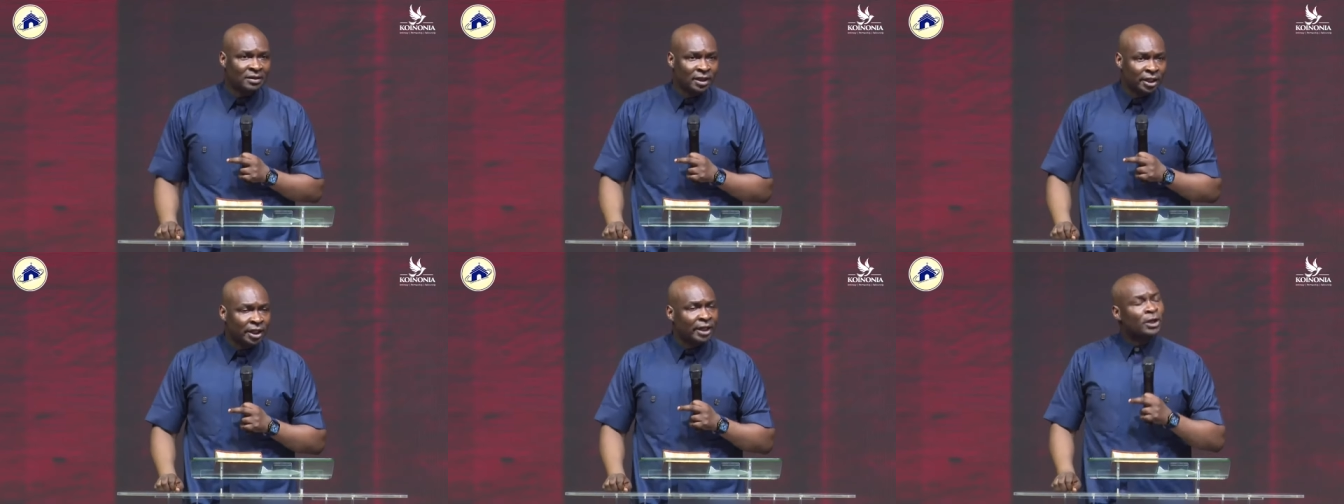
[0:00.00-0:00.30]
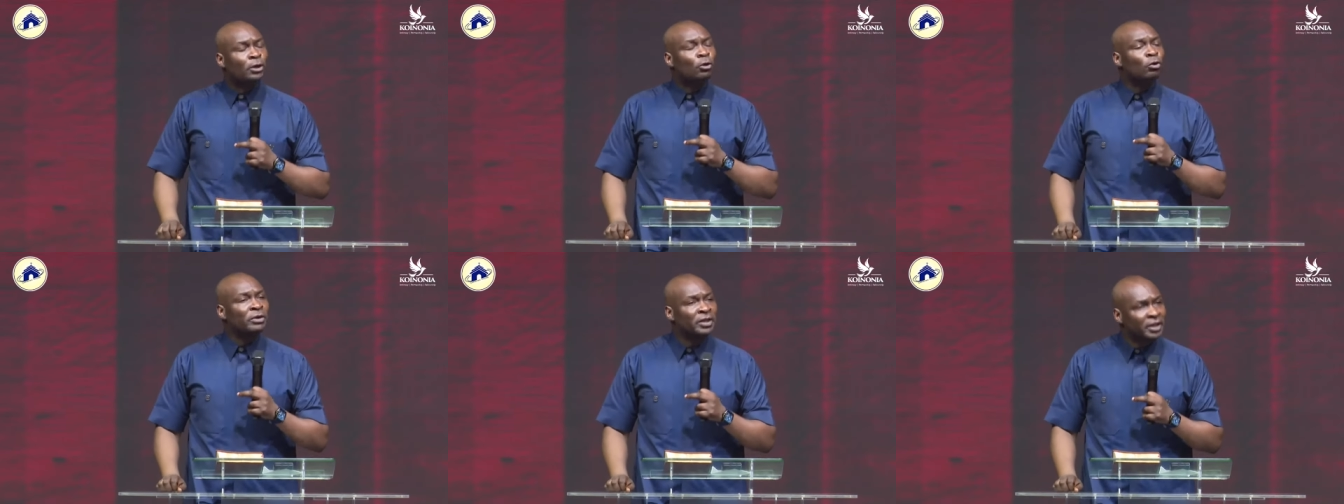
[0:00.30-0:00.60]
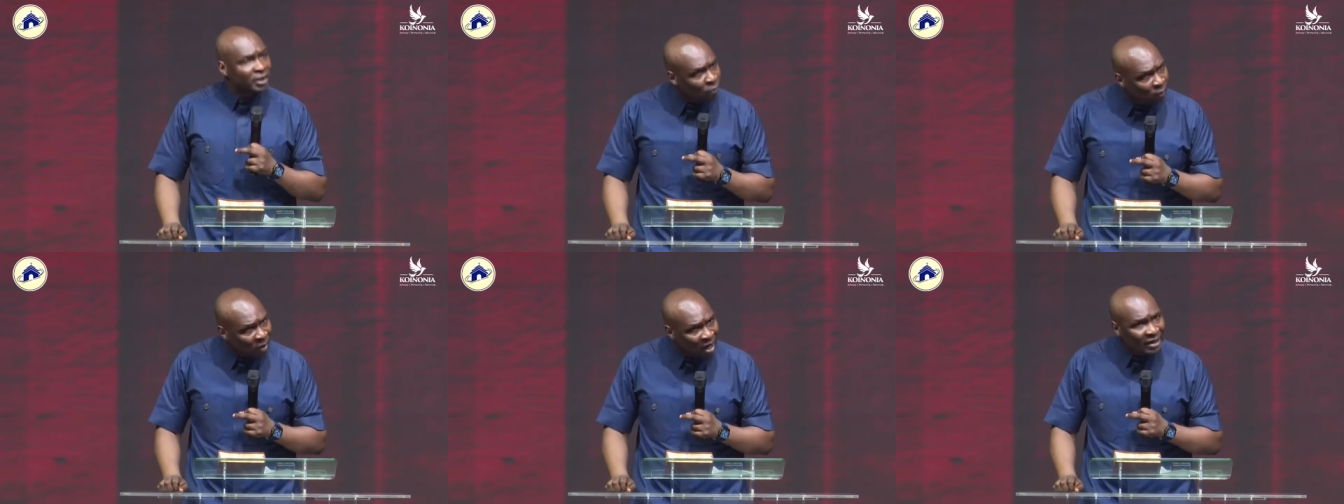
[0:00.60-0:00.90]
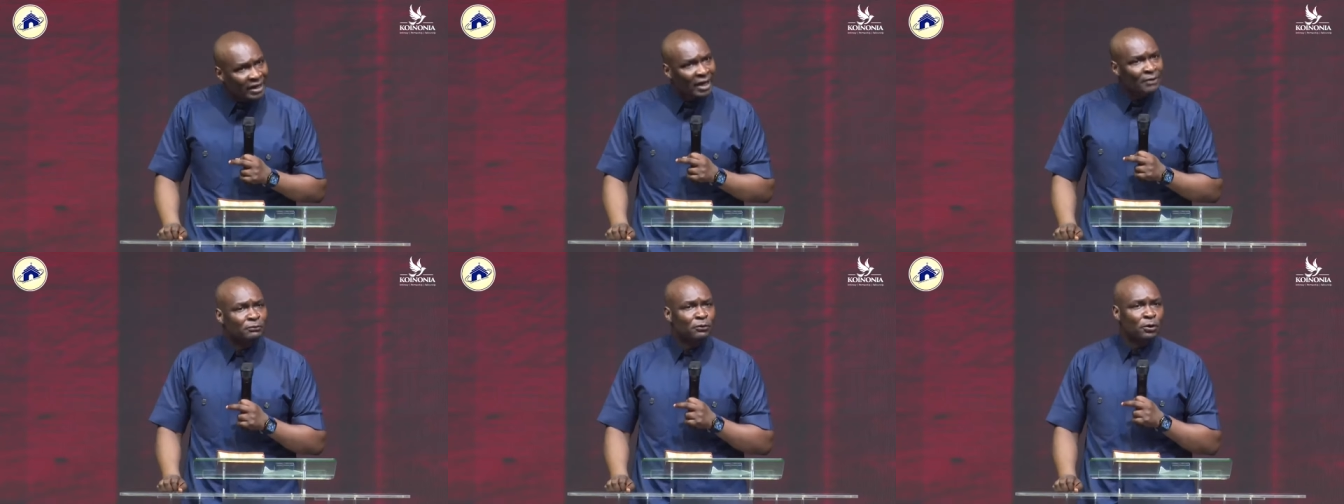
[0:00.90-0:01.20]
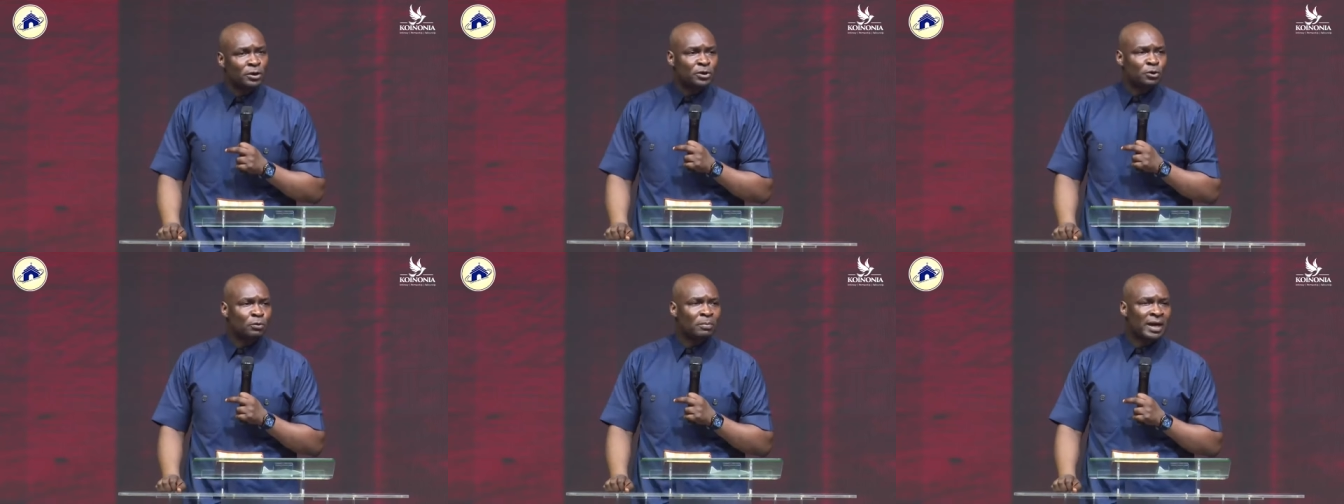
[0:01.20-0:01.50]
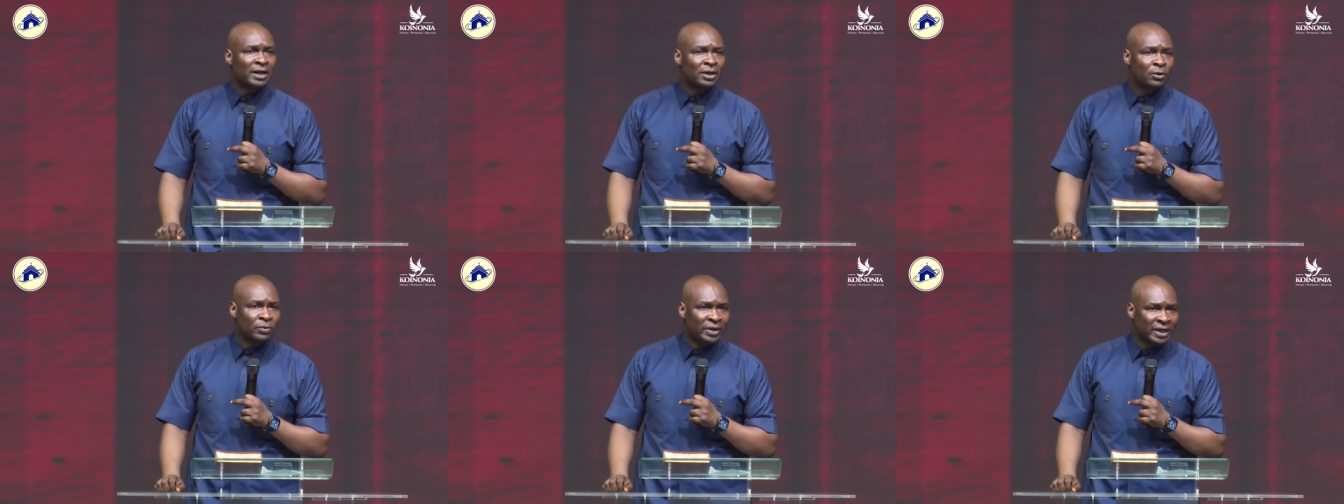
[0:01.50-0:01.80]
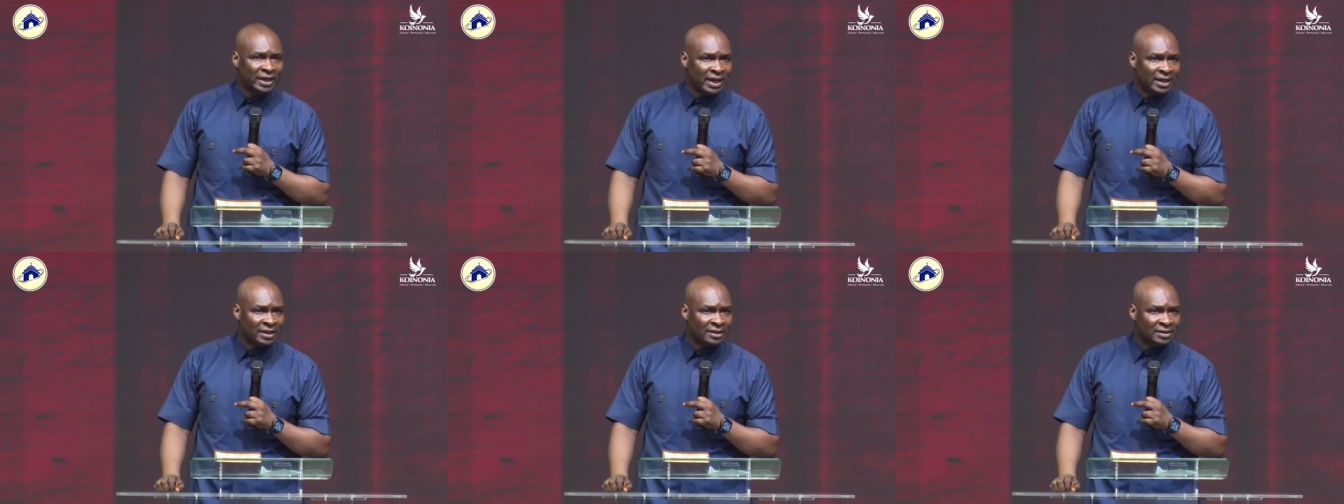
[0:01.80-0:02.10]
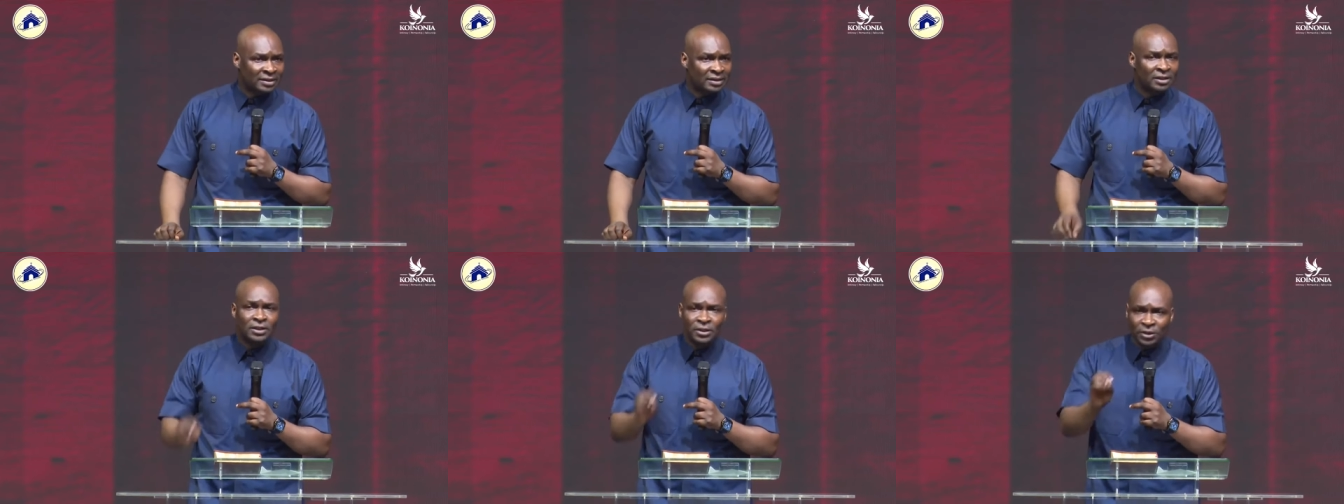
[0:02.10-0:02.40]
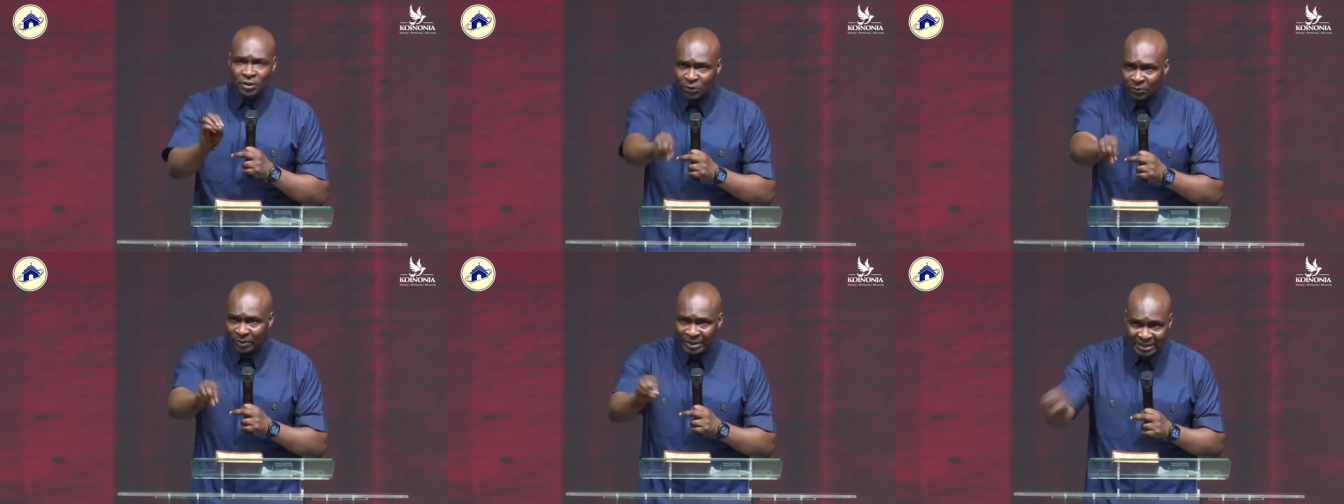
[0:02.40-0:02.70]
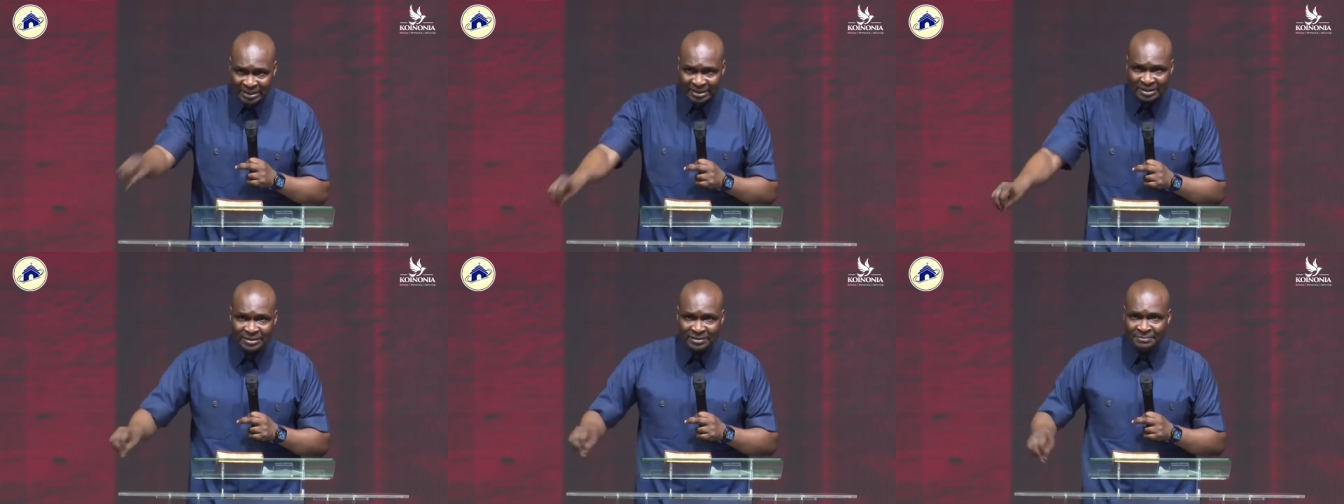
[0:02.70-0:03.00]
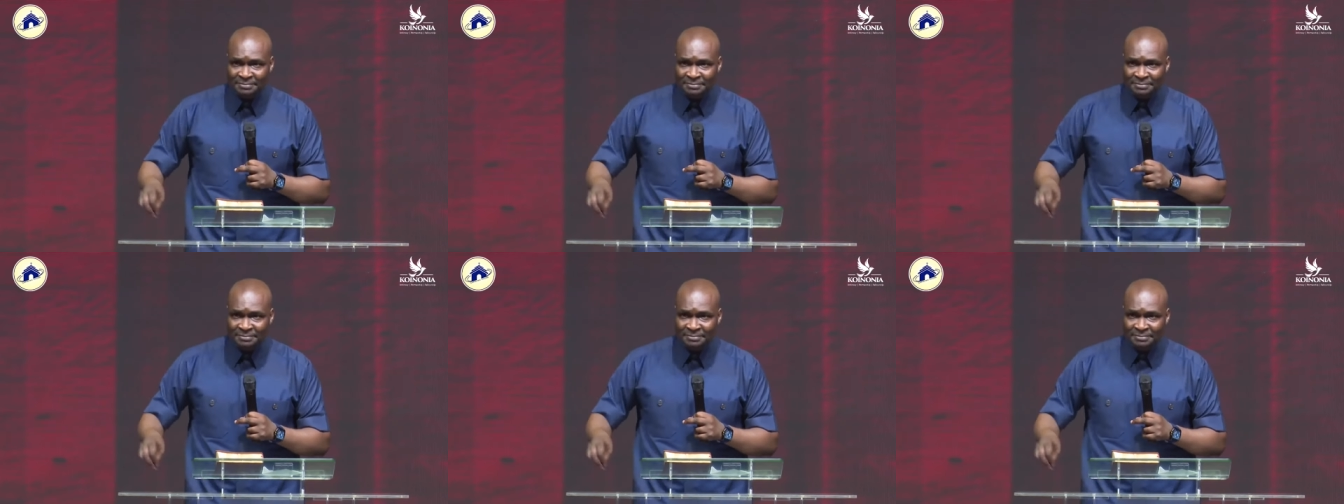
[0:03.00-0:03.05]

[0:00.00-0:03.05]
including the one that fought you by the weekend. Do it.